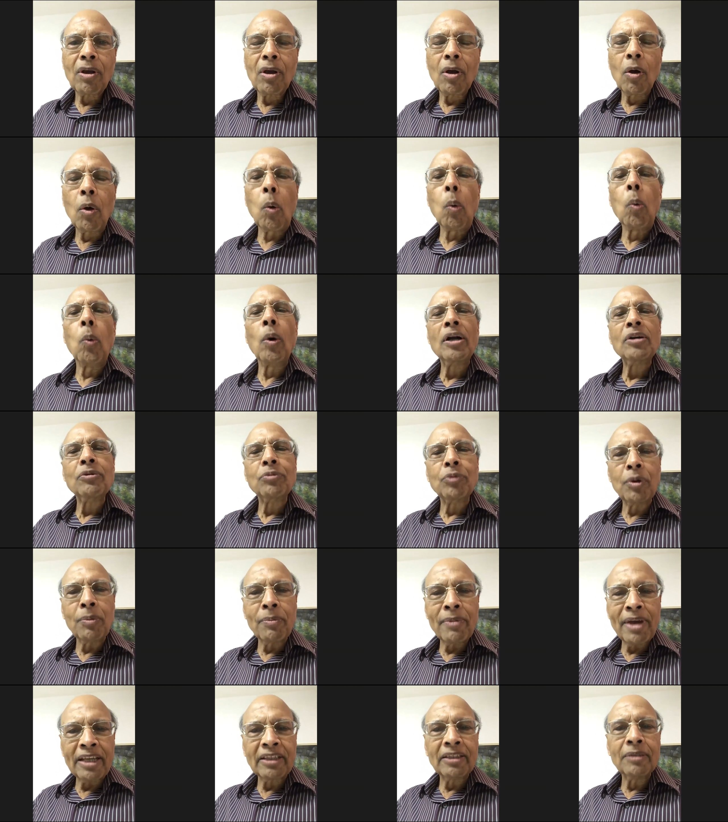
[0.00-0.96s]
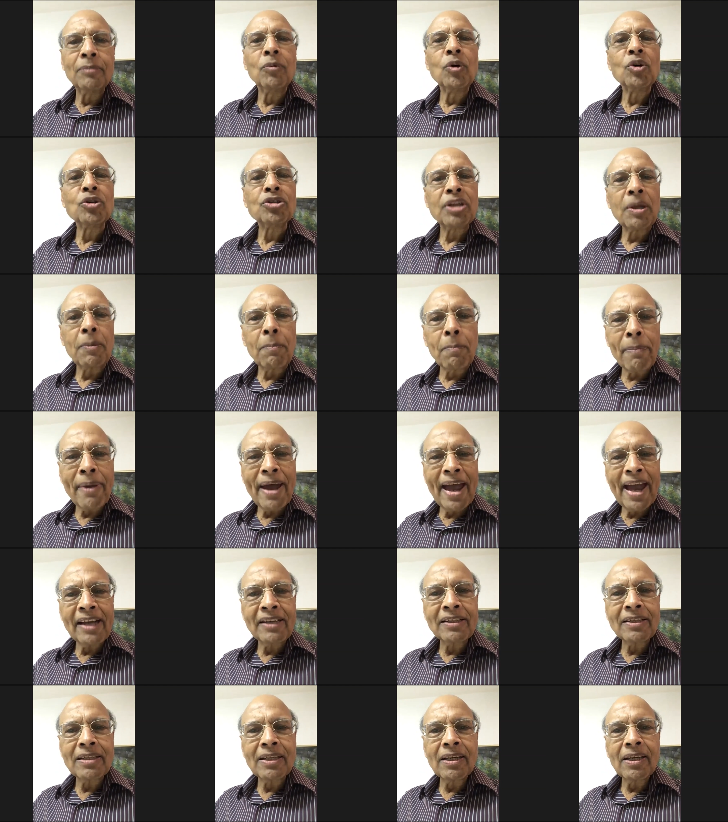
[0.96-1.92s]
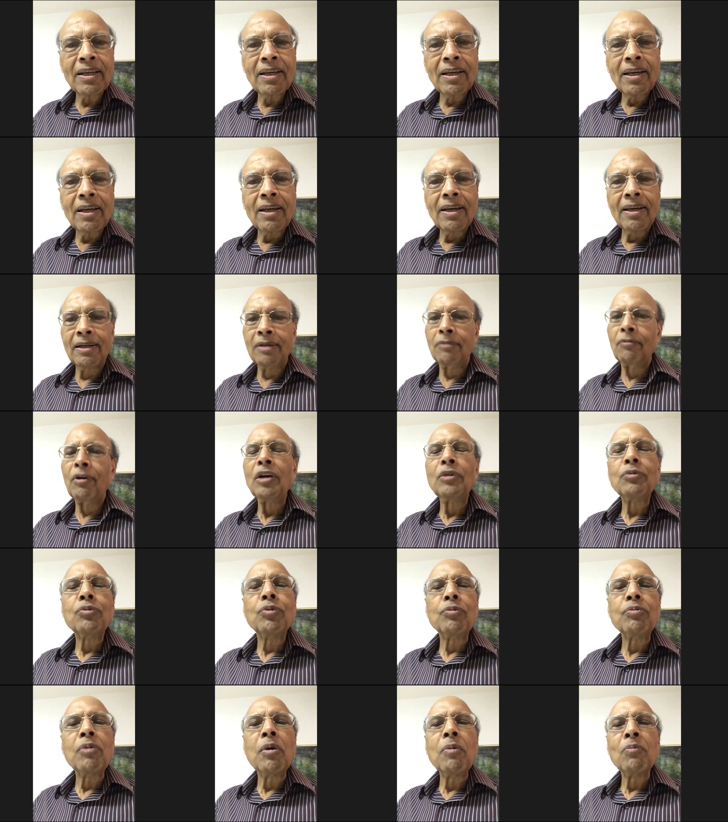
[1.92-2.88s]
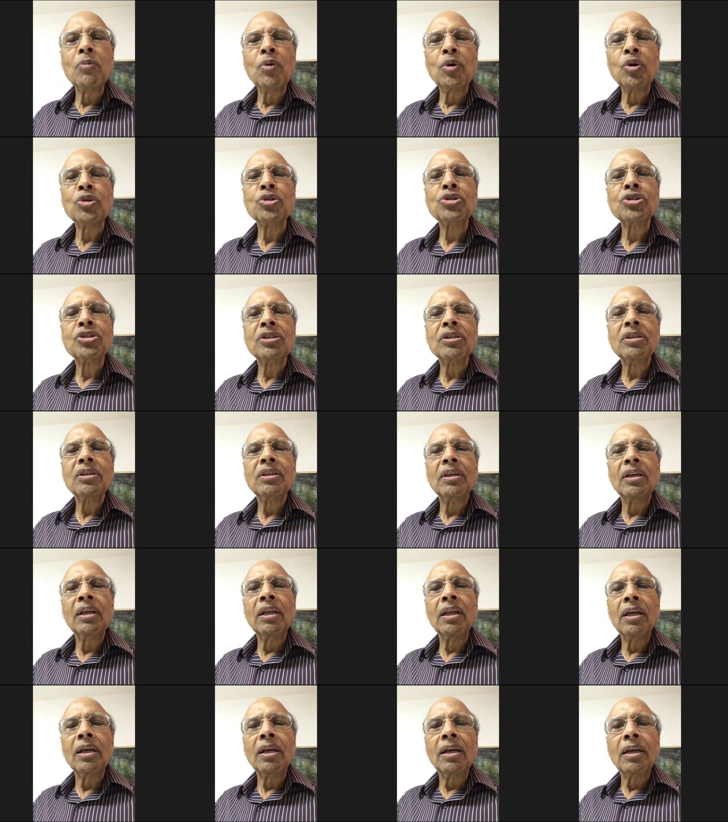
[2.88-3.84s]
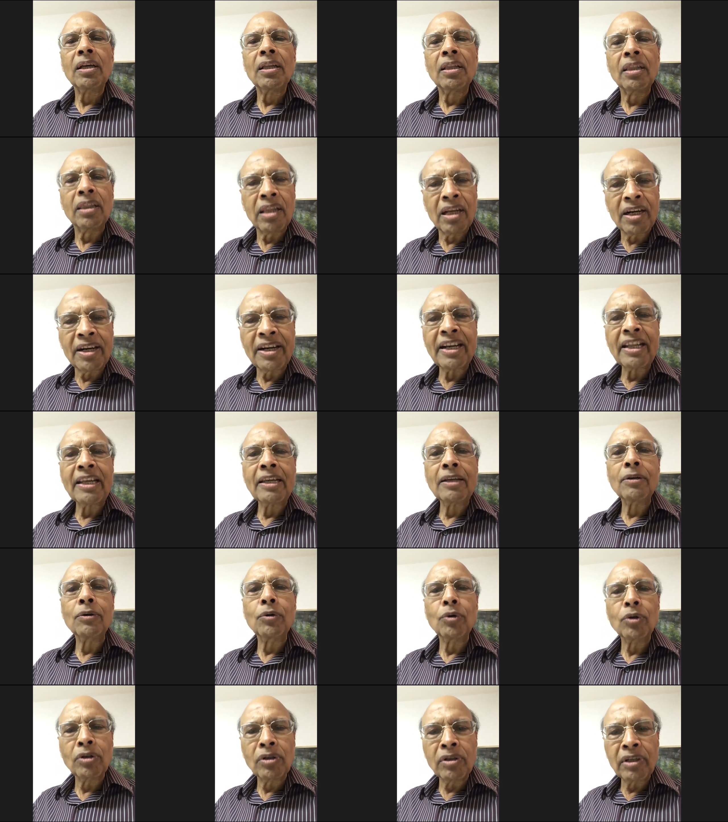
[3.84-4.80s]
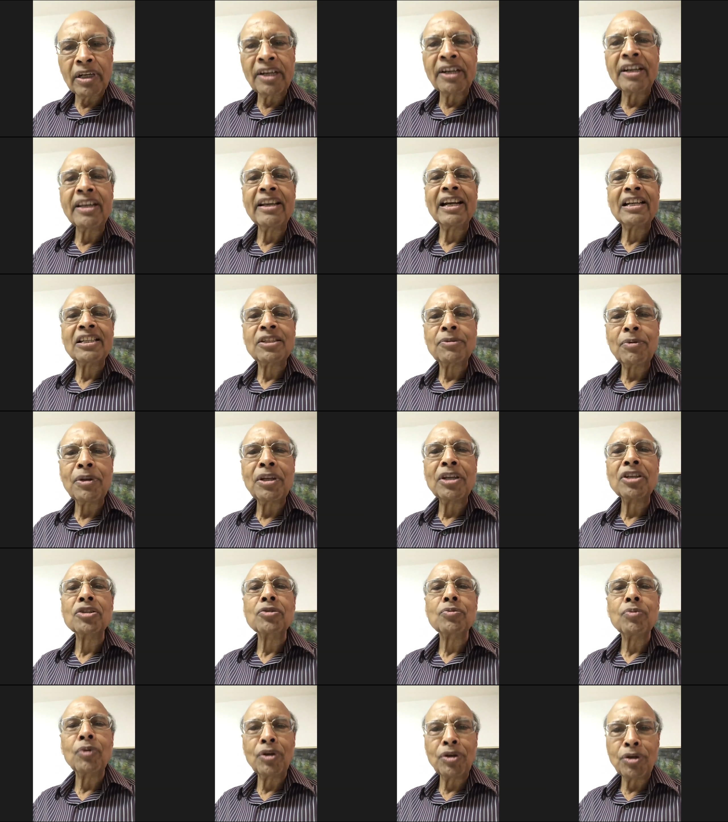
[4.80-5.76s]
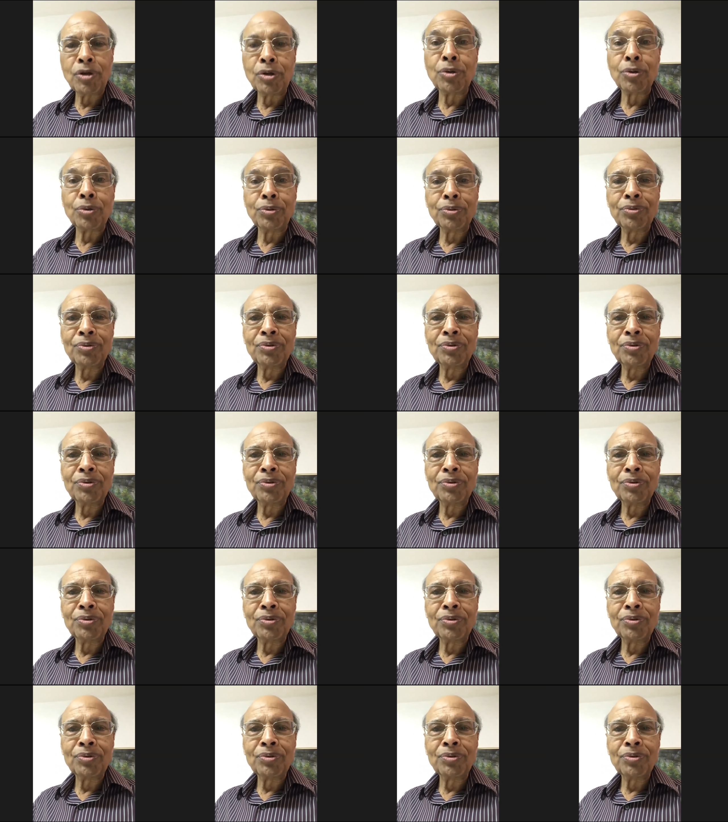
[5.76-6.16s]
what would make the most impact, and what would be most good learning experience for you.